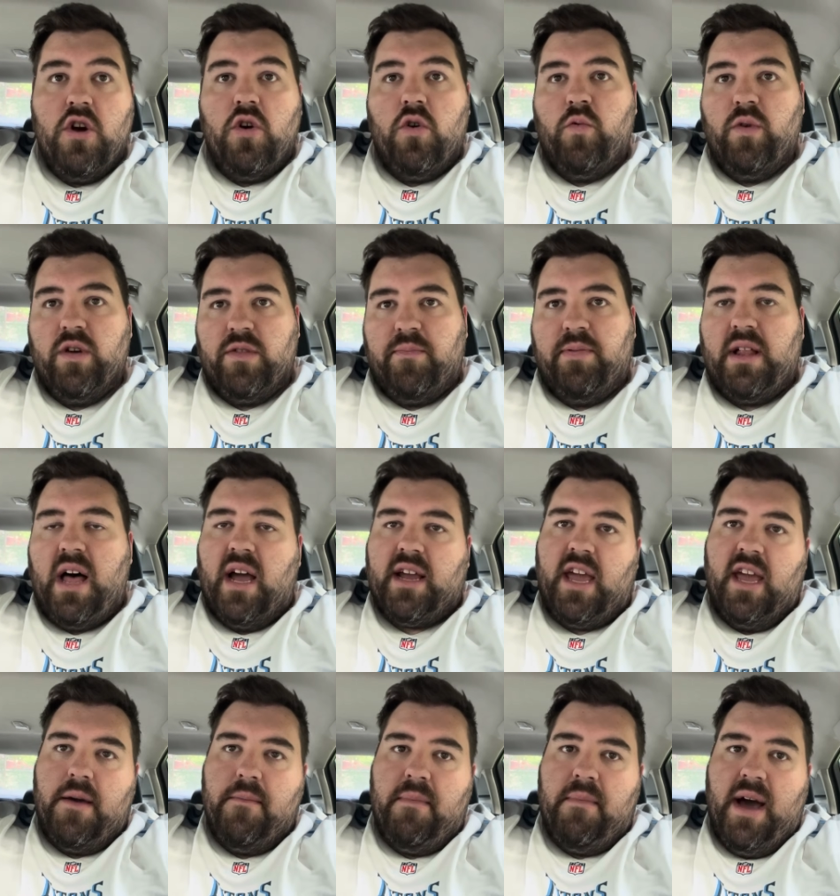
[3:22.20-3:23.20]
with
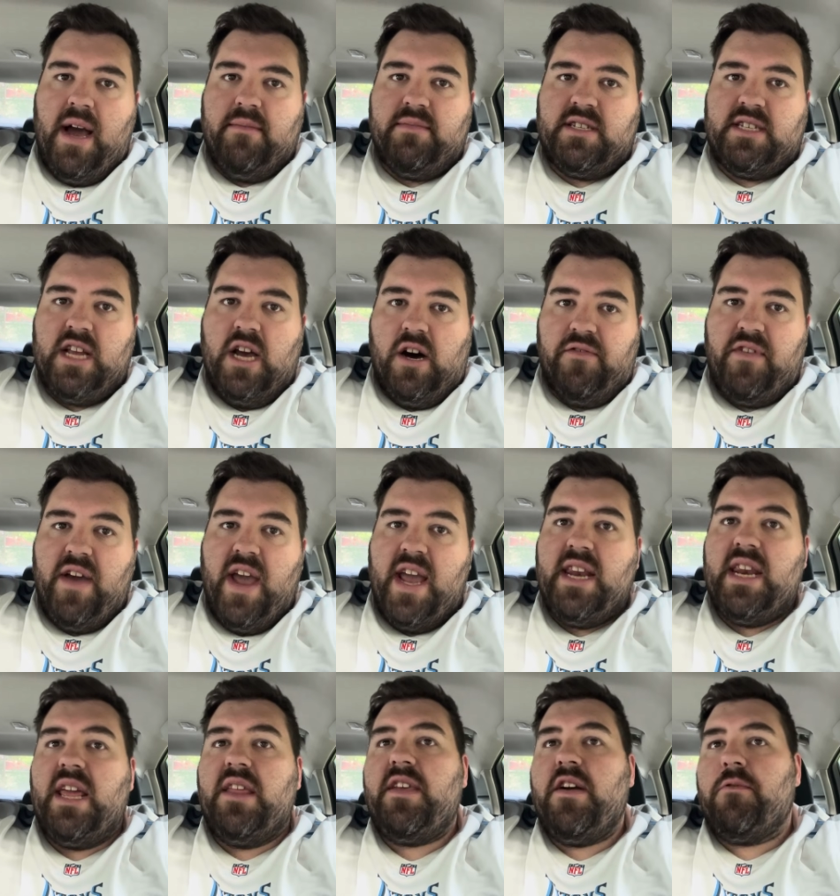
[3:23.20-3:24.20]
blocking him by himself.
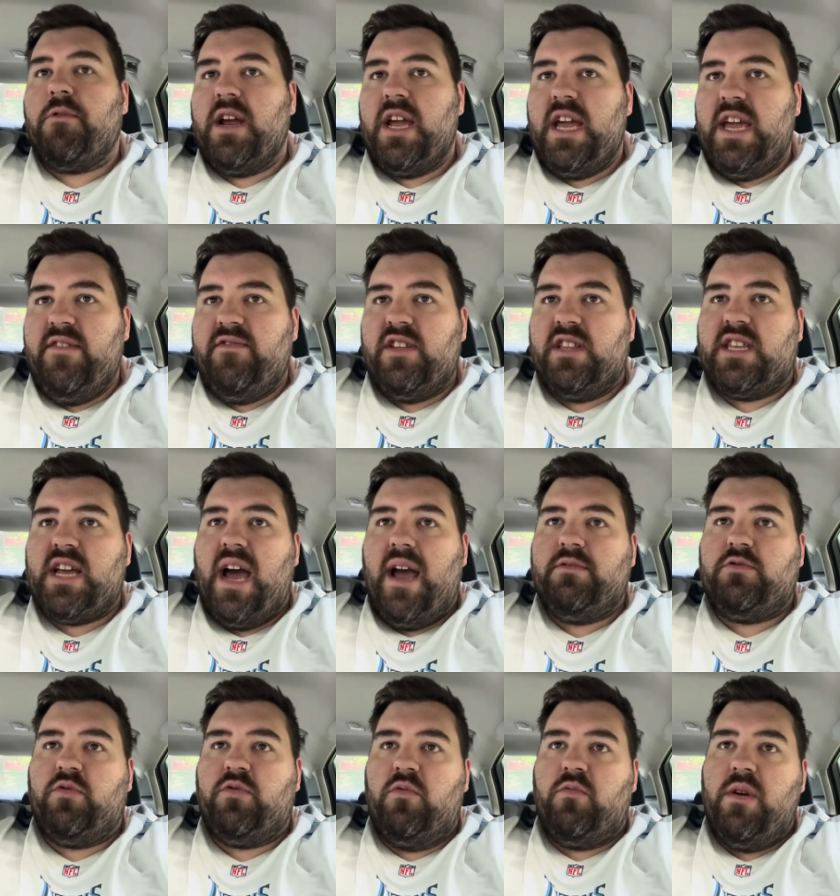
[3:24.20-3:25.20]
And there were even
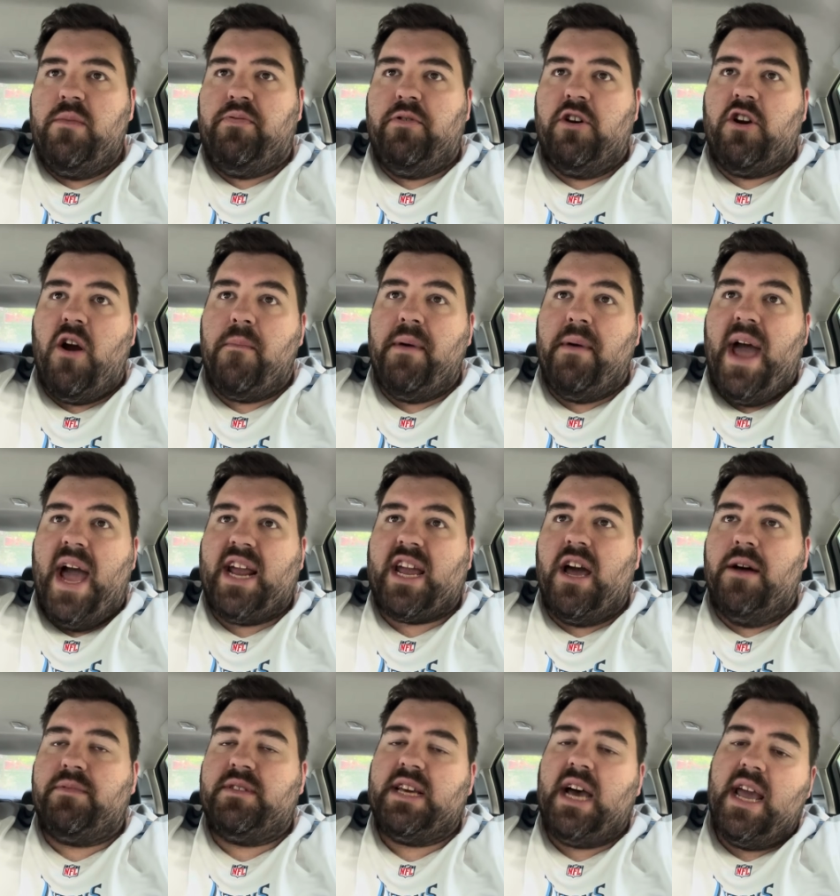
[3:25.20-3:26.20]
times when we put our
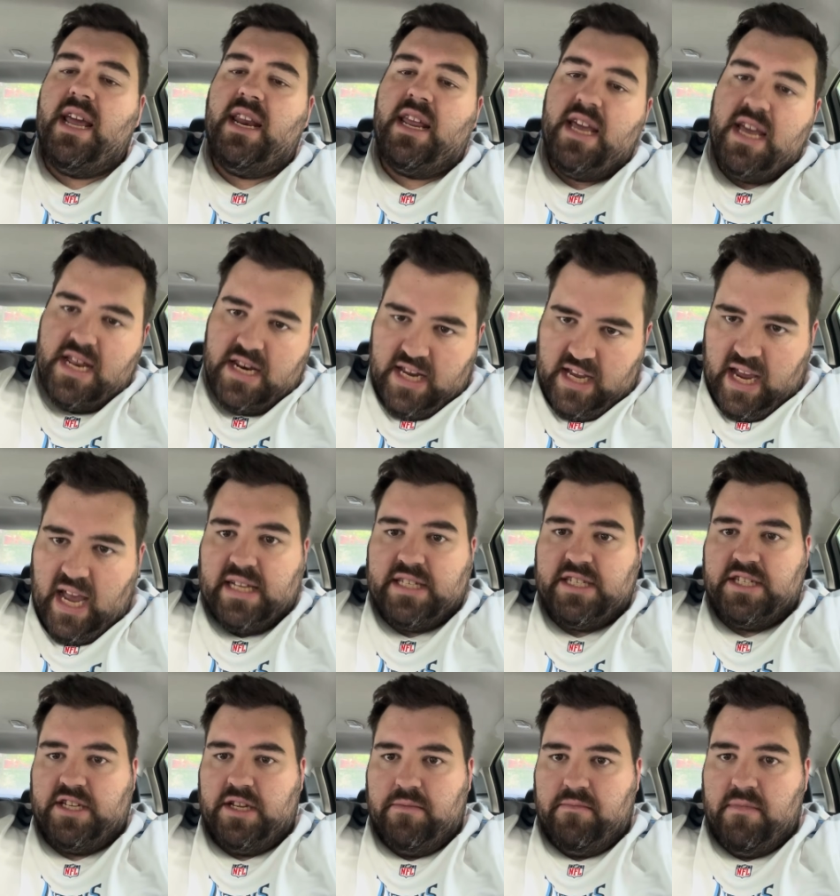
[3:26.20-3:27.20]
backup tight end
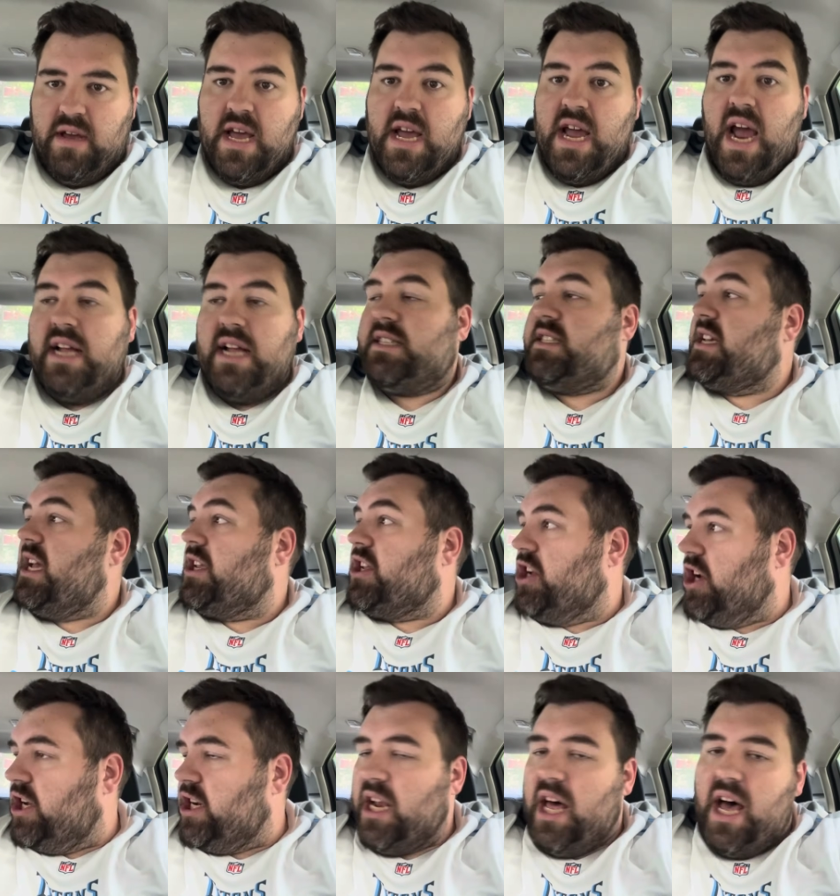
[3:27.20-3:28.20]
against him and said,
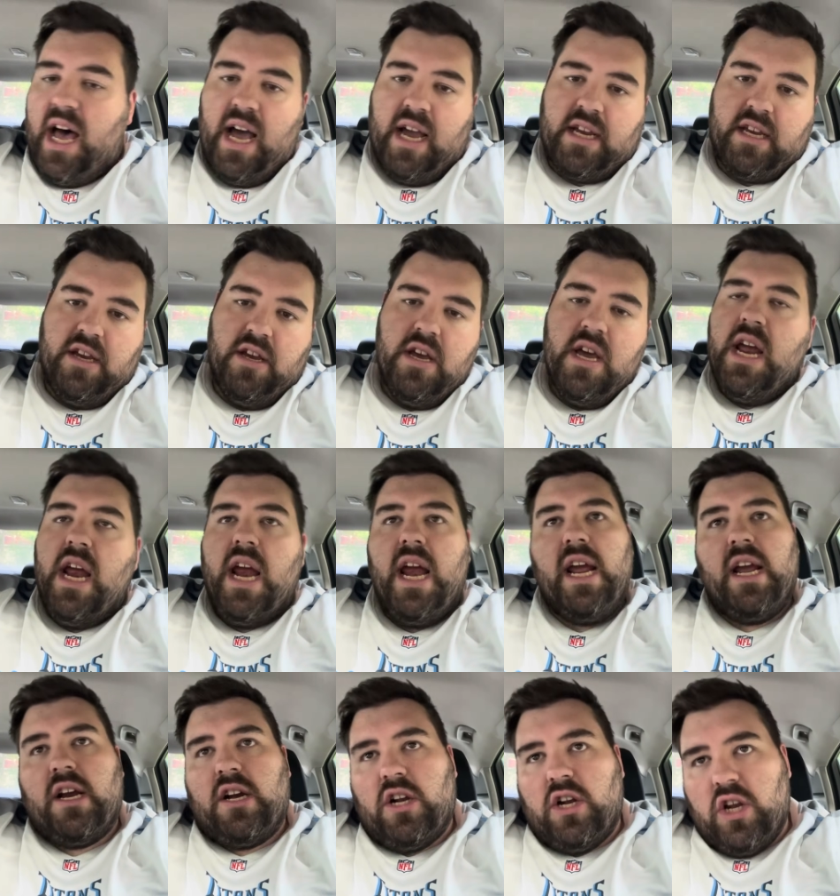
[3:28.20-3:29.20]
good luck,
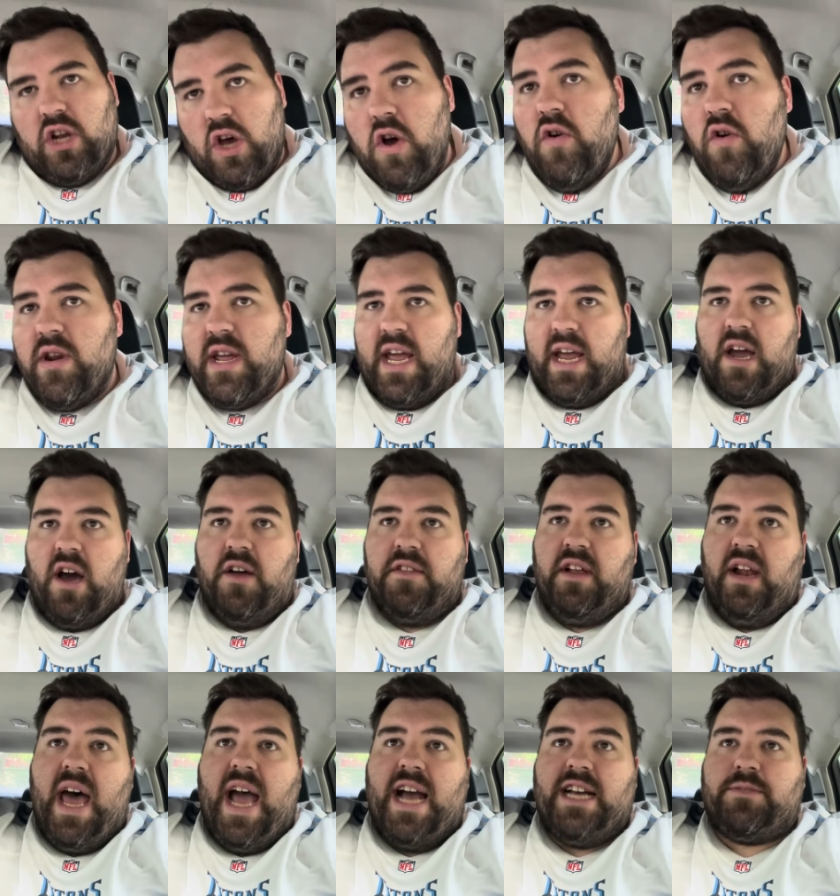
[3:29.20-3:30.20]
including on the
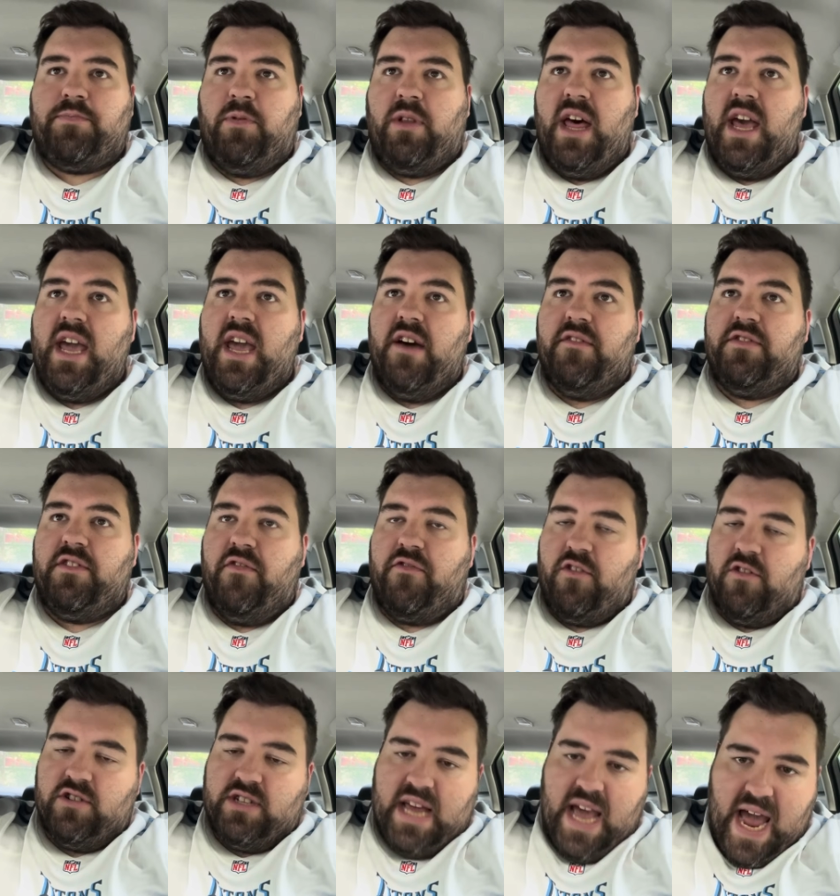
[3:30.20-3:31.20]
last play of the
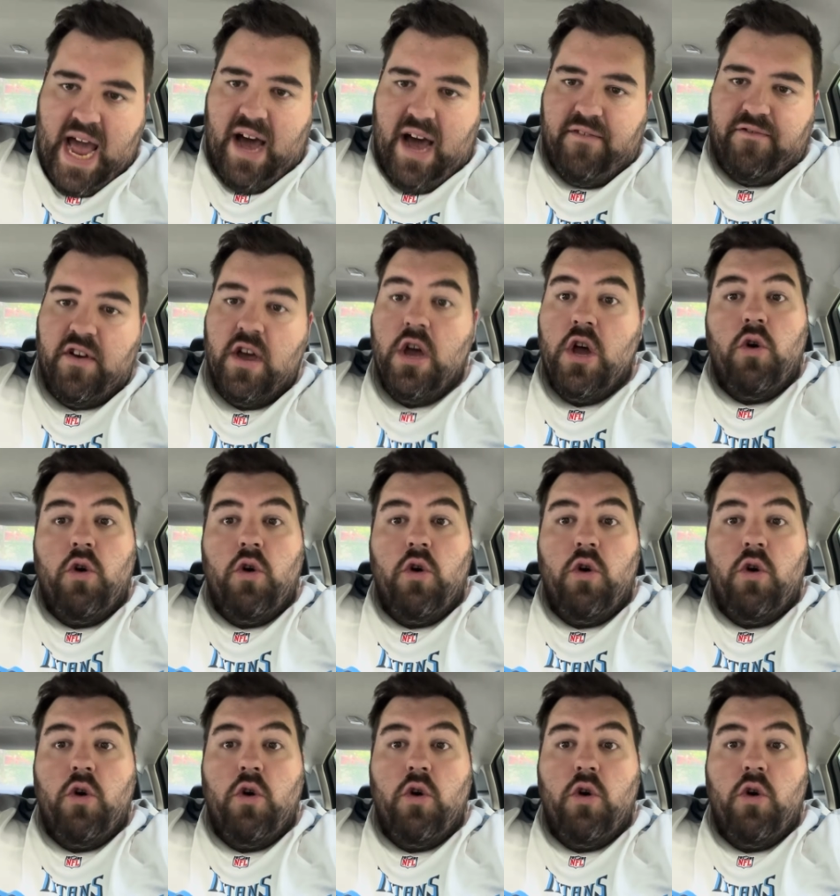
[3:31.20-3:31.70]
first half.